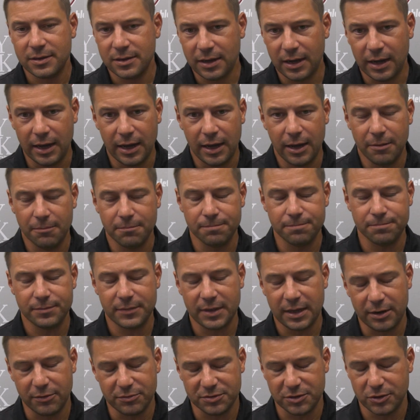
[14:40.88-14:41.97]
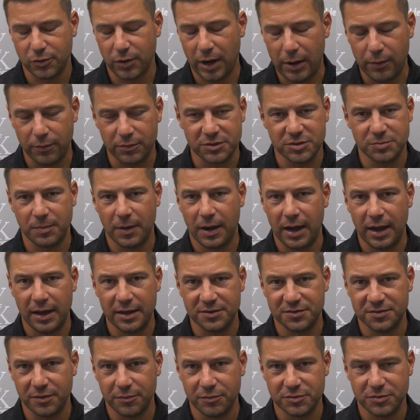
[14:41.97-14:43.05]
And it was a great
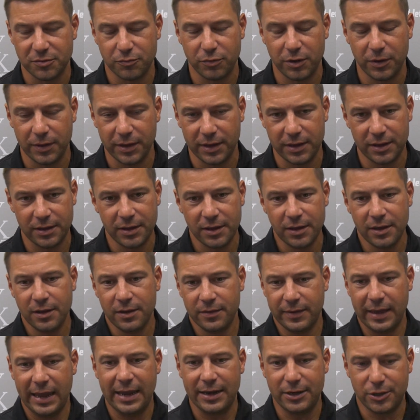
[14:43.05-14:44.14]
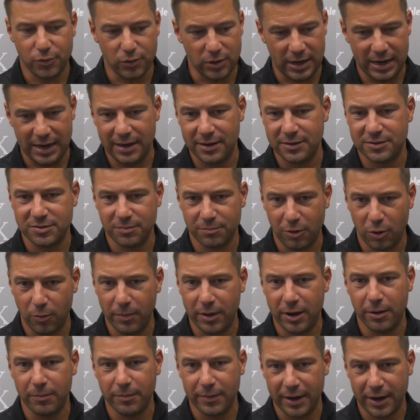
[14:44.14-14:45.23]
response. It was really they had created some
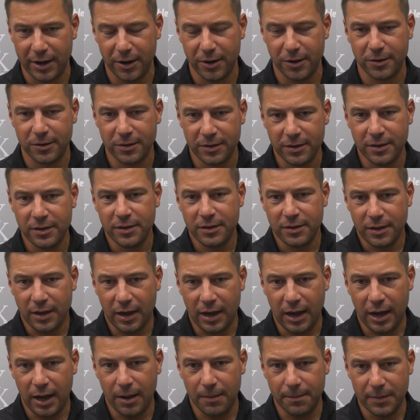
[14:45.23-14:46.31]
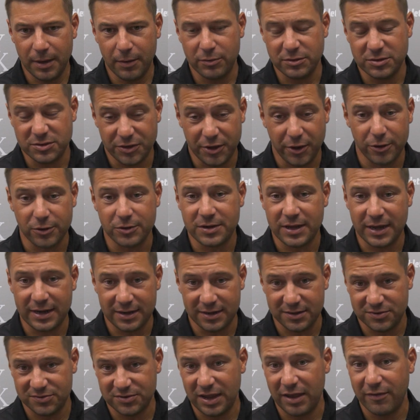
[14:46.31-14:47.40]
momentum there. It was
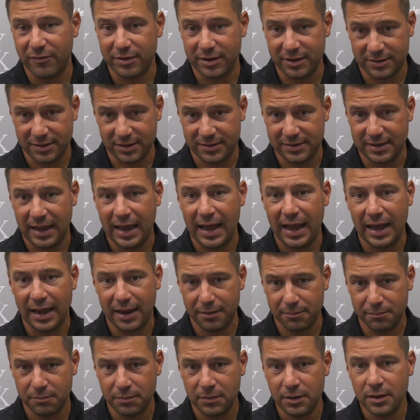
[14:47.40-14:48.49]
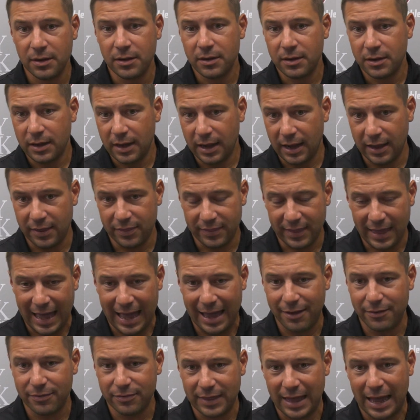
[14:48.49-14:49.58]
13-7 at the time, and
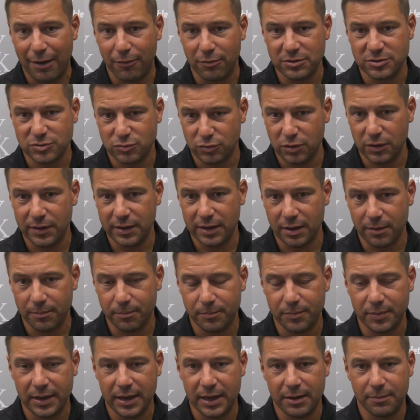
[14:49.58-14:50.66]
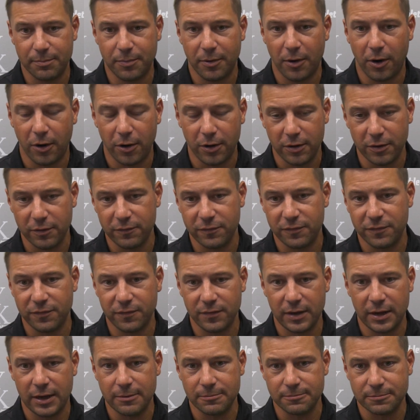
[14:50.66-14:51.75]
that was really a big part of
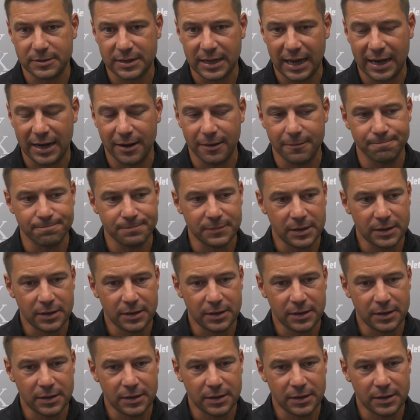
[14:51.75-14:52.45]
kind of